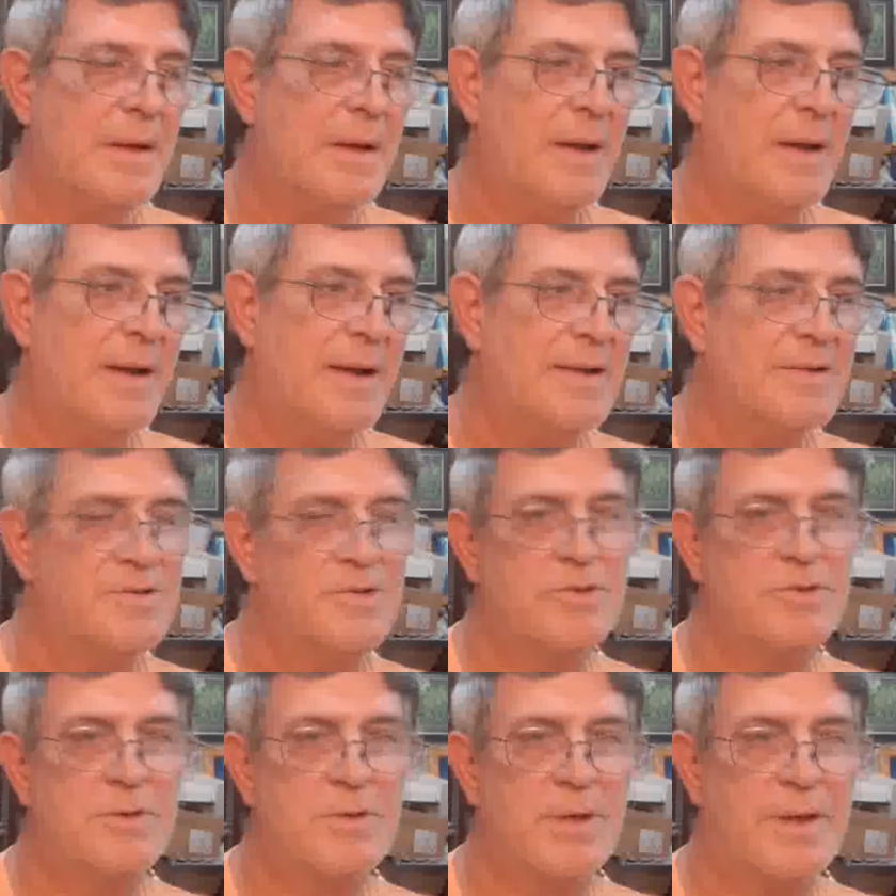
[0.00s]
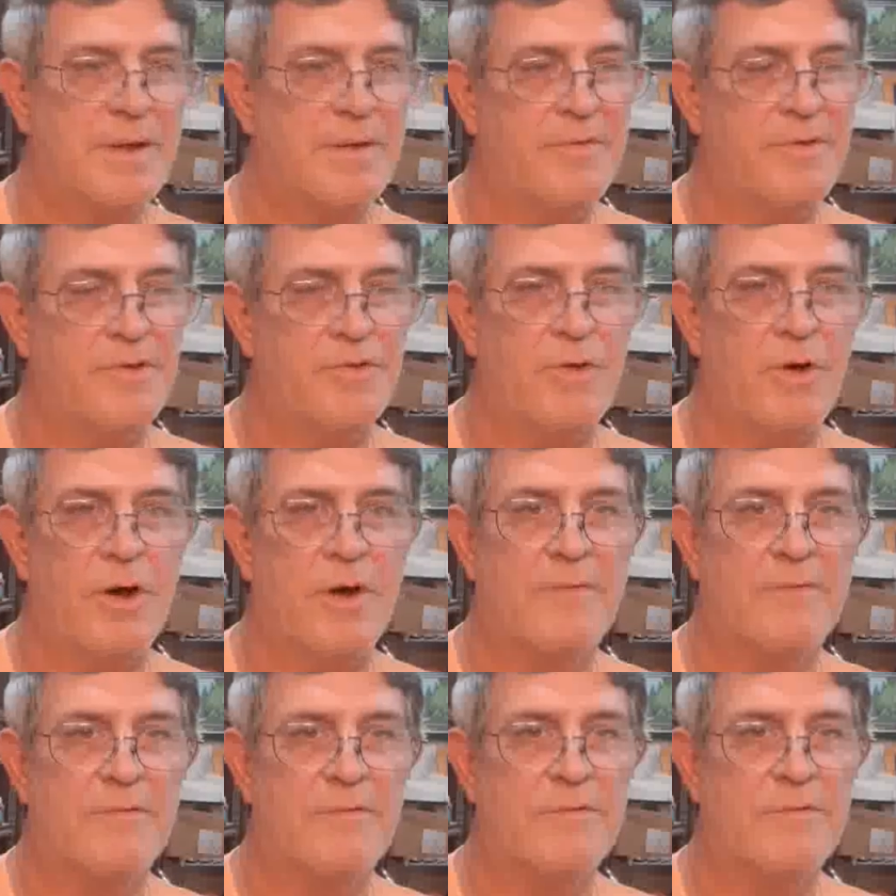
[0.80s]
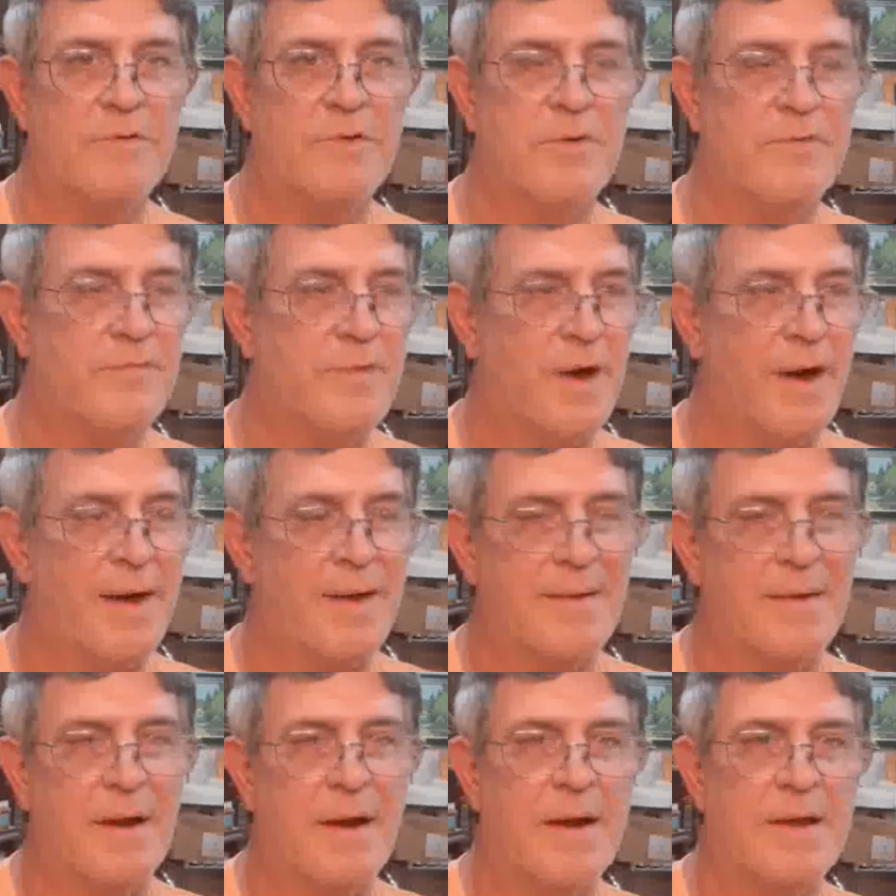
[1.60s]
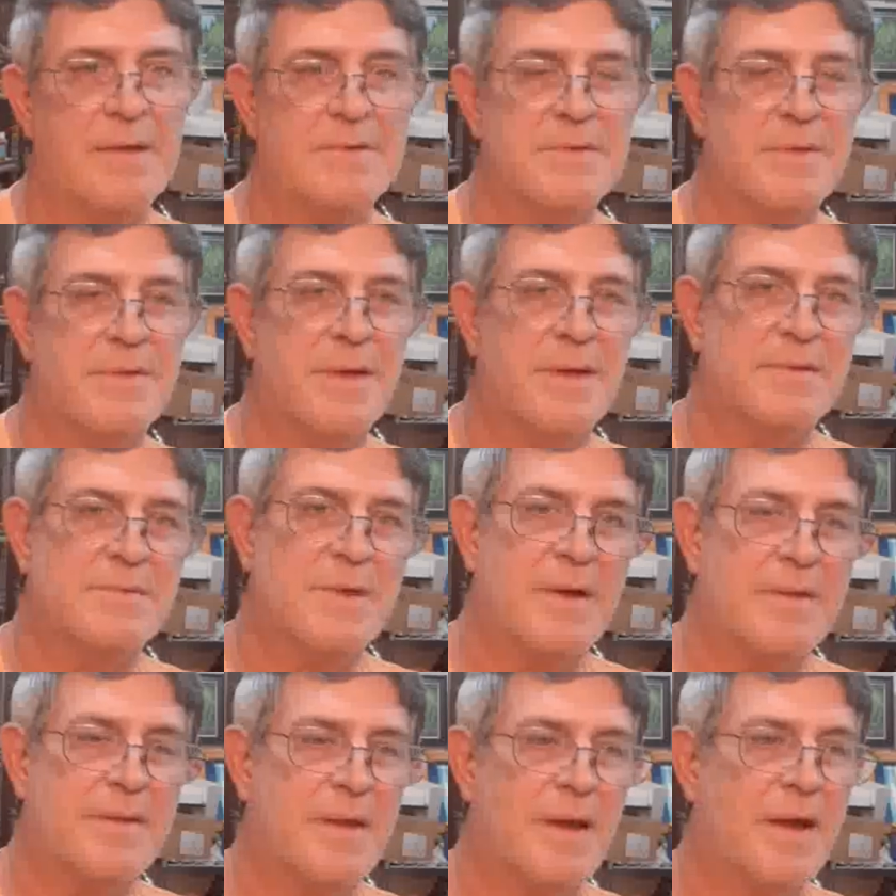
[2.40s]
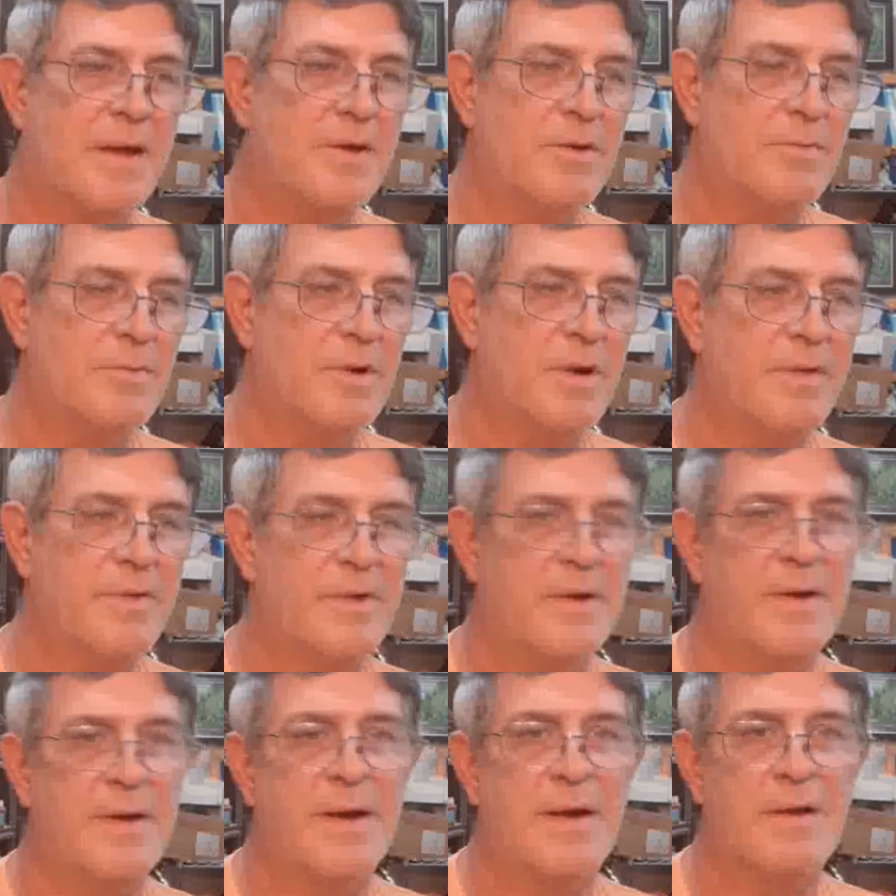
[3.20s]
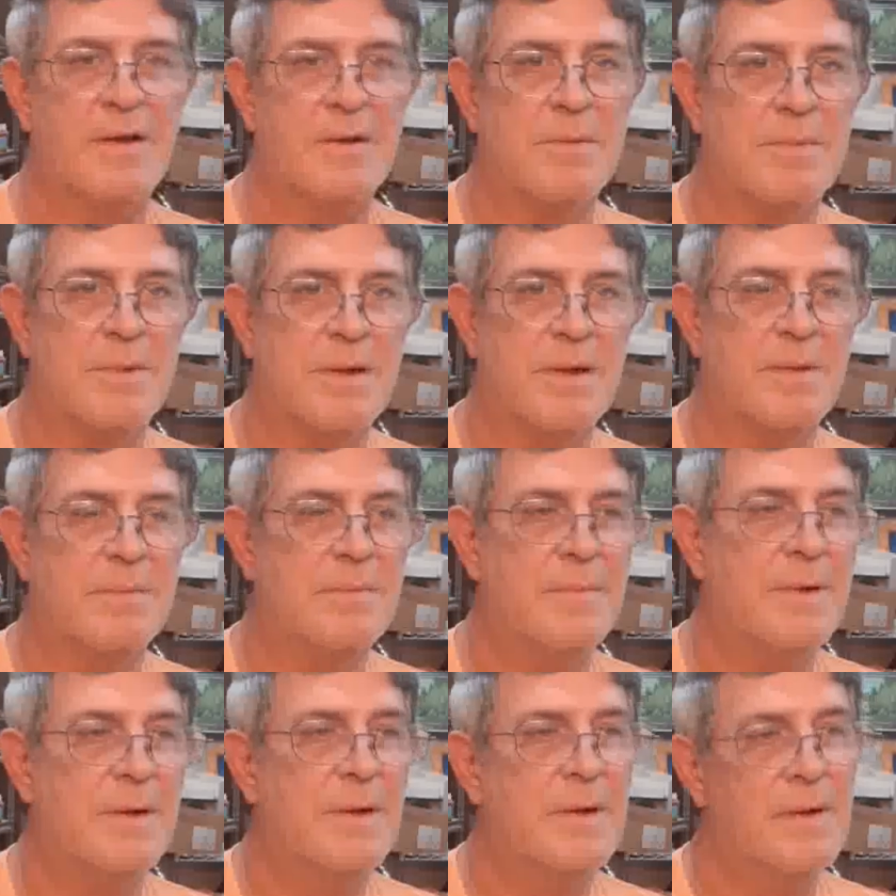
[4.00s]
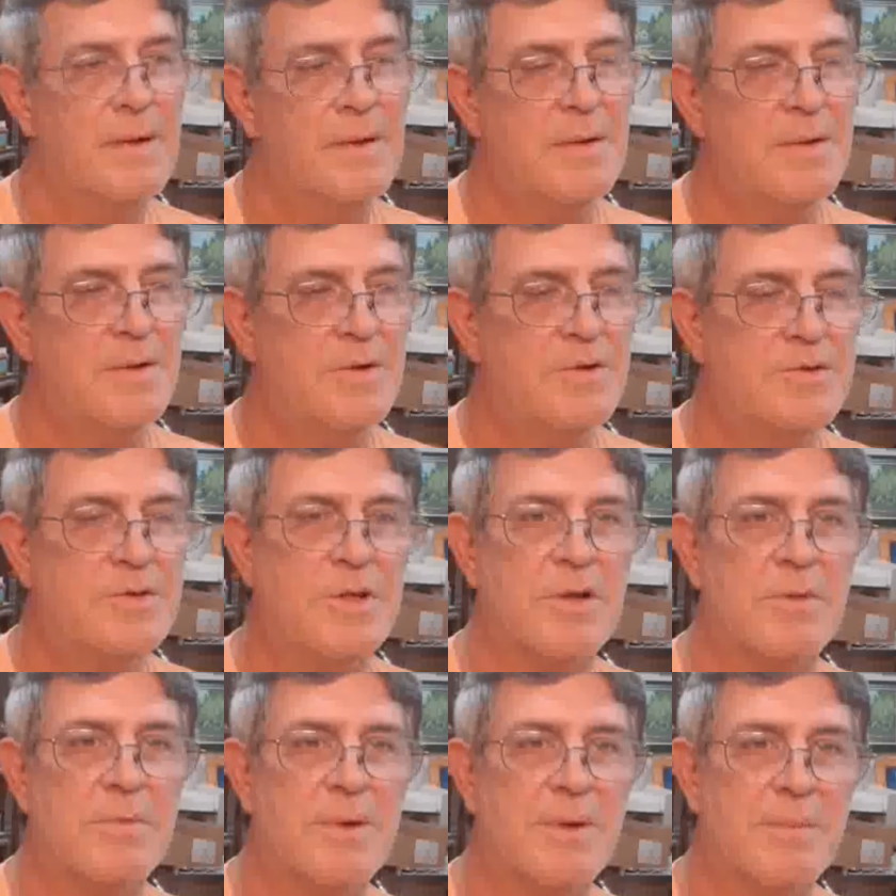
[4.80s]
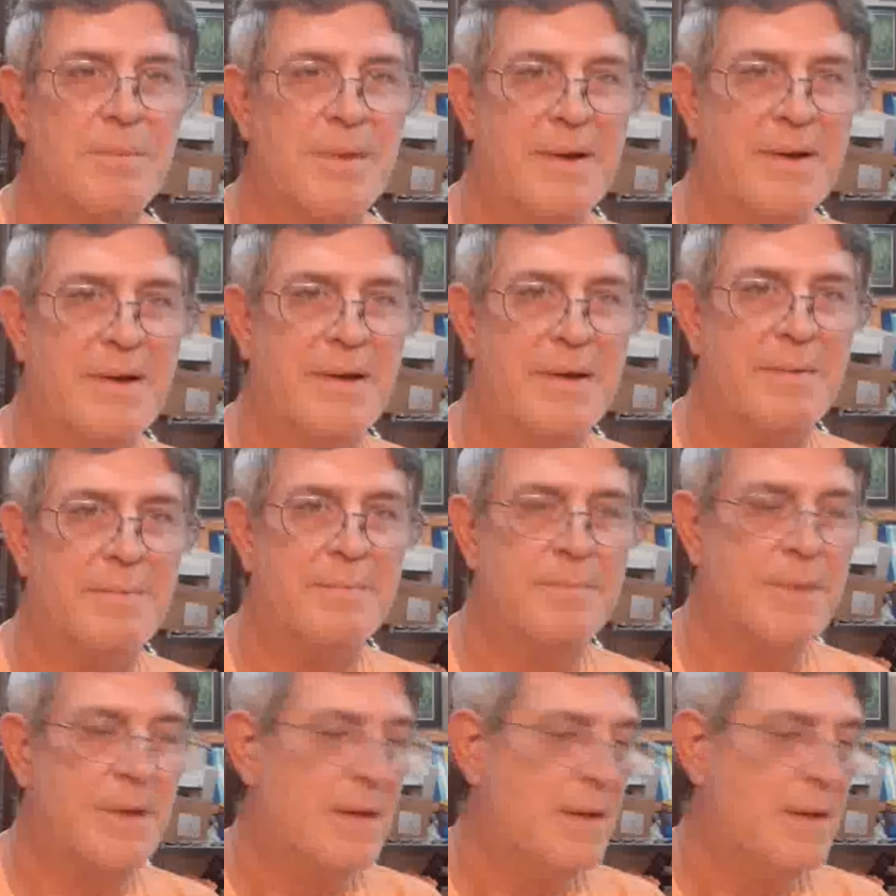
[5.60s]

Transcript: And that's usually like if you're drawing real fine lines and things like that, you want to thin it out a little bit. Use a little bit of medium.